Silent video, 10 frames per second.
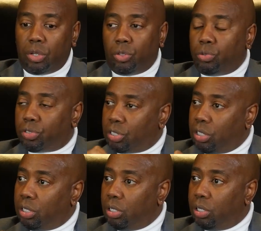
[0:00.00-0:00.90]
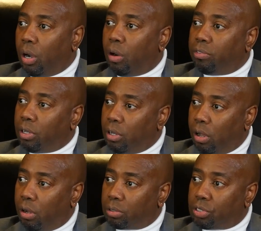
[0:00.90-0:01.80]
You see, over the
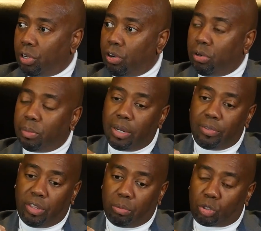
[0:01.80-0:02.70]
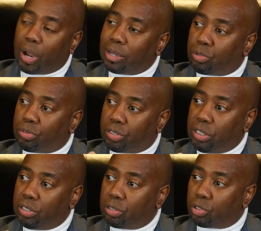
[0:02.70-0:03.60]
long term, them try to
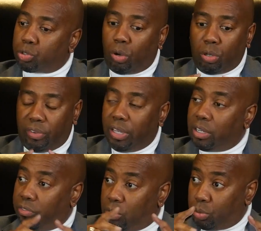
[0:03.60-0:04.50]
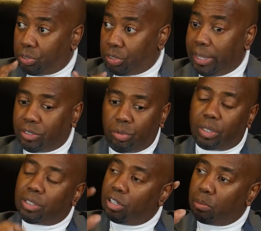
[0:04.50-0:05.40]
seize control of individual states. You
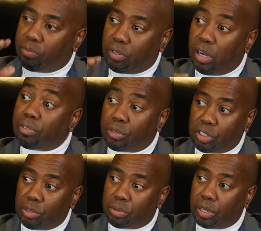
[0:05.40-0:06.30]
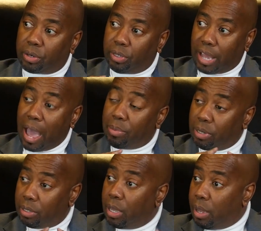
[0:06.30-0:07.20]
look at the number of governorships that are
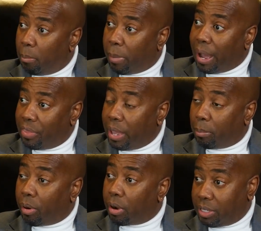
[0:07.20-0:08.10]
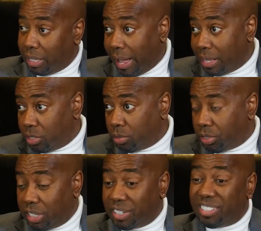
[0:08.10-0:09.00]
inhabited by that party that has
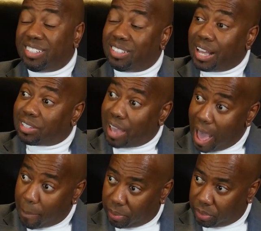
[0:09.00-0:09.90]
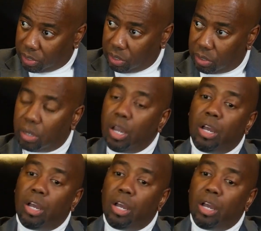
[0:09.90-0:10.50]
those tendencies. That's happened here.